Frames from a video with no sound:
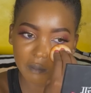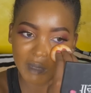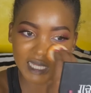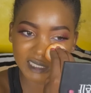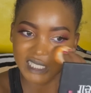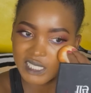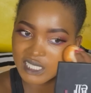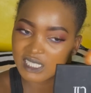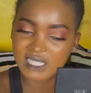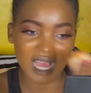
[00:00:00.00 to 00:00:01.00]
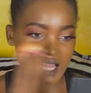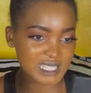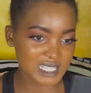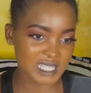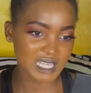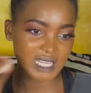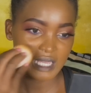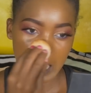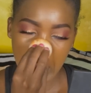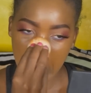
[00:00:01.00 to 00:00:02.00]
but it has
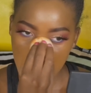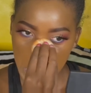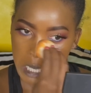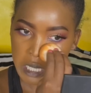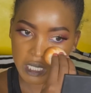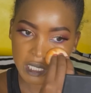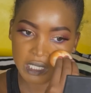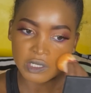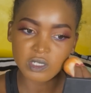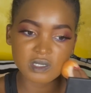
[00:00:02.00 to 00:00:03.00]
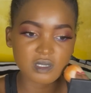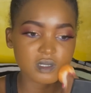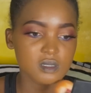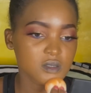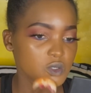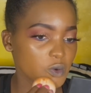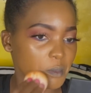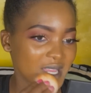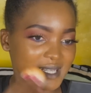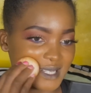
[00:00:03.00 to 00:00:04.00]
not so
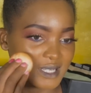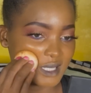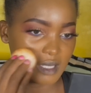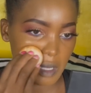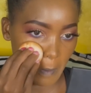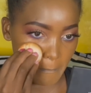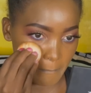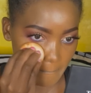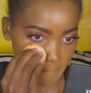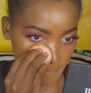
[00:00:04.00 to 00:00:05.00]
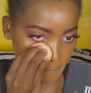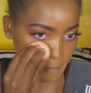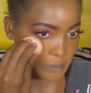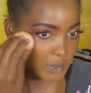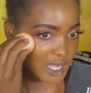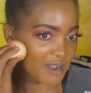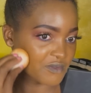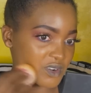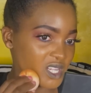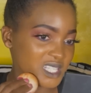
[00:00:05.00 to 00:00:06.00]
bad
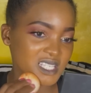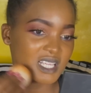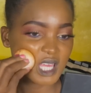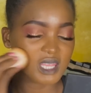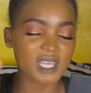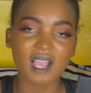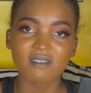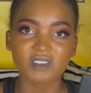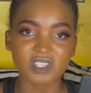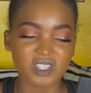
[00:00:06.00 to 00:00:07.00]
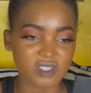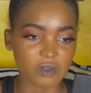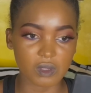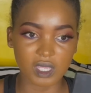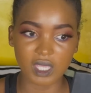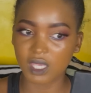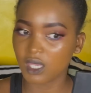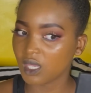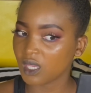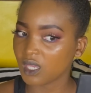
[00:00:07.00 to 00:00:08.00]
coverage. The coverage is okay,
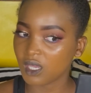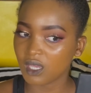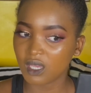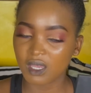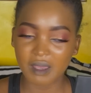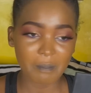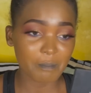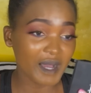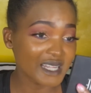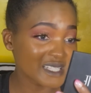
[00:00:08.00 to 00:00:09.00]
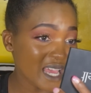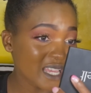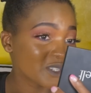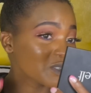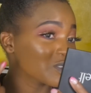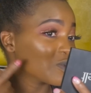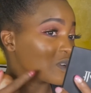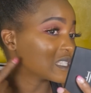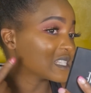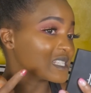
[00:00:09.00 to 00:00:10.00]
but I don't know
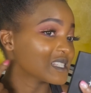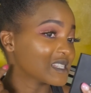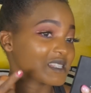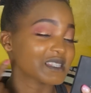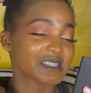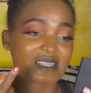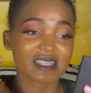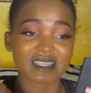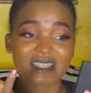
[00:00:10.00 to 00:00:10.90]
what these things